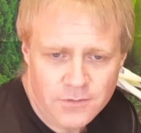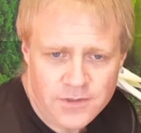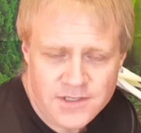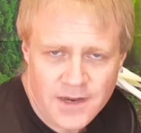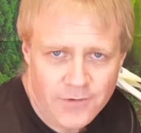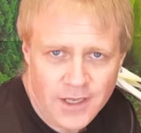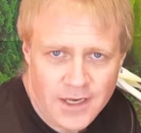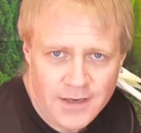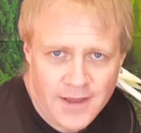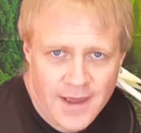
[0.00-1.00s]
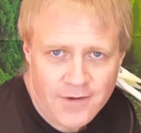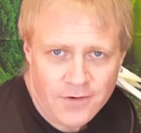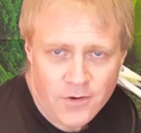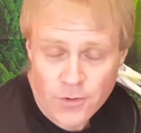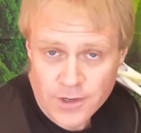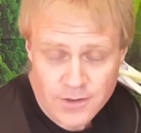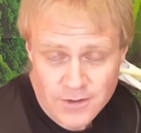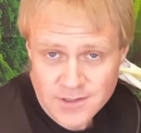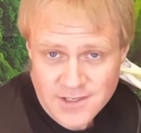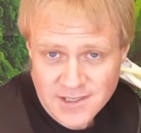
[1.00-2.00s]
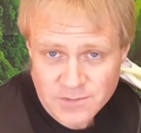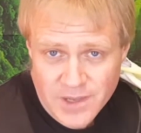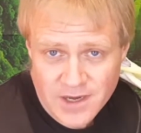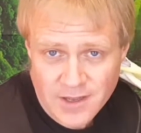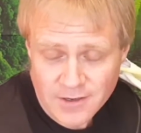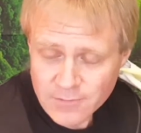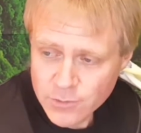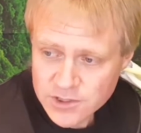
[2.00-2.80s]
was never getting down, according to the Sense Peanut,